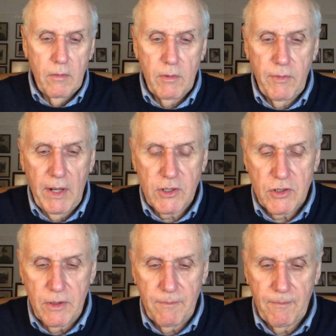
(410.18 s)

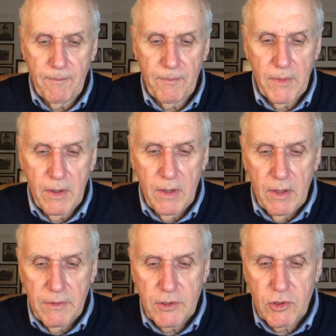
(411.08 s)
Reflection.
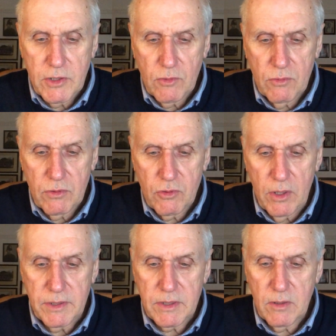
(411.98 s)
The Trussell
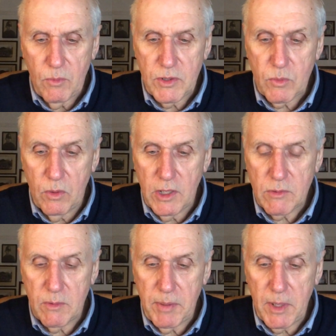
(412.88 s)
Trust, which
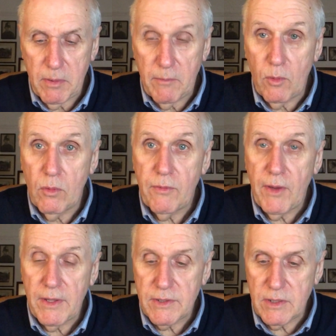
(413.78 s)
works with people of all
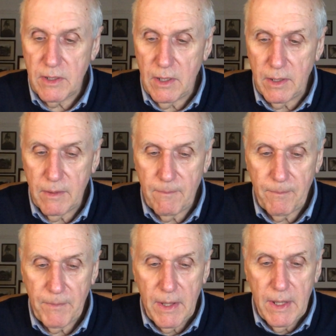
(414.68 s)
faiths and none,
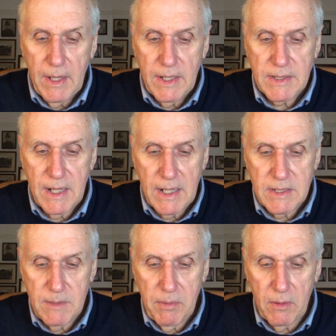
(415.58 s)
is an
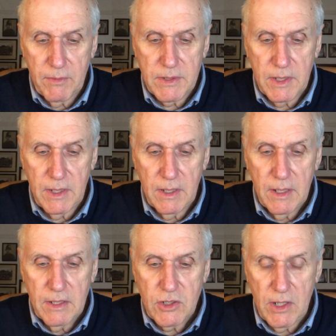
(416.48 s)
anti-poverty
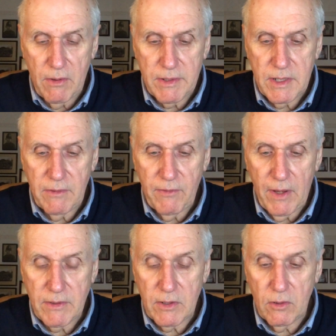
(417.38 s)
charity
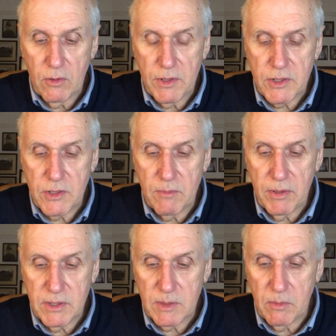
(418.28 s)
founded on Christian
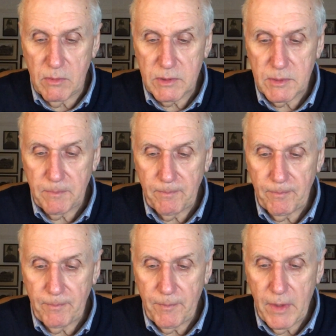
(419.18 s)
principles.
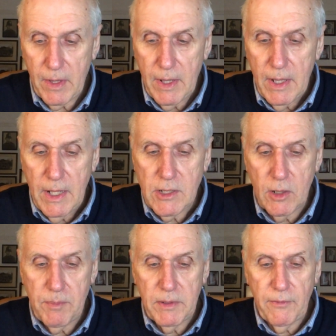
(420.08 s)
It
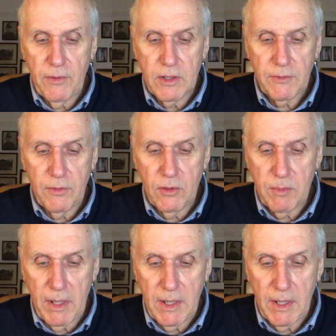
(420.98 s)
opened the first food